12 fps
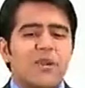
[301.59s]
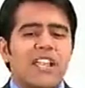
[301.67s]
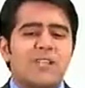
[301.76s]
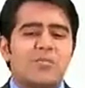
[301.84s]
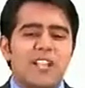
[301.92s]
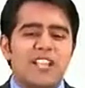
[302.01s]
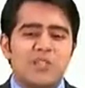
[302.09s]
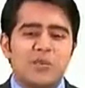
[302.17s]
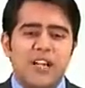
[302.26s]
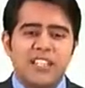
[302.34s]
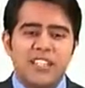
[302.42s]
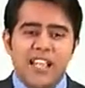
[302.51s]
to n
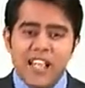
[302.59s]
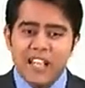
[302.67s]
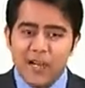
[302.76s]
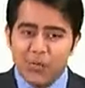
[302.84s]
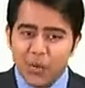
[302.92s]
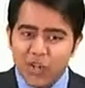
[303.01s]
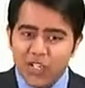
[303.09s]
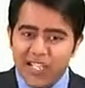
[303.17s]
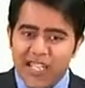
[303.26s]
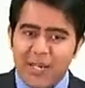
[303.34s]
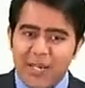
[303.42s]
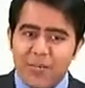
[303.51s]
plus 1
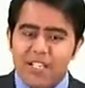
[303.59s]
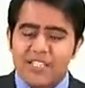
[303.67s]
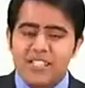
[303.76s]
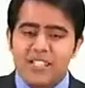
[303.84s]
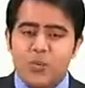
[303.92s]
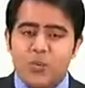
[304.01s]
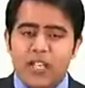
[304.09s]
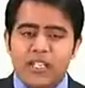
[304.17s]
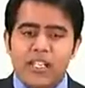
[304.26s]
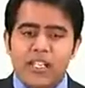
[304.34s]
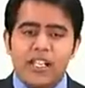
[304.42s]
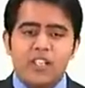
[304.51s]
upon n plus
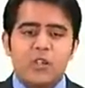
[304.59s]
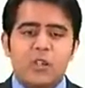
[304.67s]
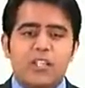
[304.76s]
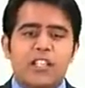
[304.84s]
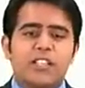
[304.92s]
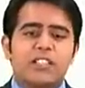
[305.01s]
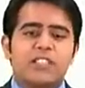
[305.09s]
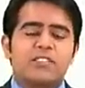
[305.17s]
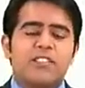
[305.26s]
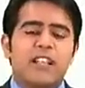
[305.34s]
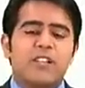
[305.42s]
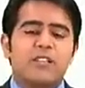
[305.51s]
1. So here
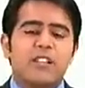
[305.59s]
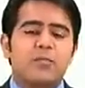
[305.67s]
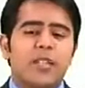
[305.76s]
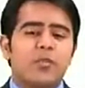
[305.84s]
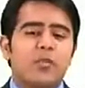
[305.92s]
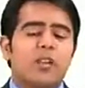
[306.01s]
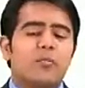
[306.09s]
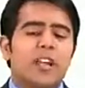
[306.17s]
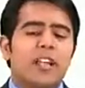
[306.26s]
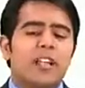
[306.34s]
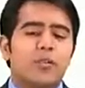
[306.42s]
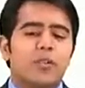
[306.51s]
this value will be 1
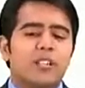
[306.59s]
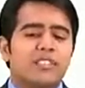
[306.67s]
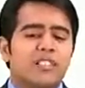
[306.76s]
by 2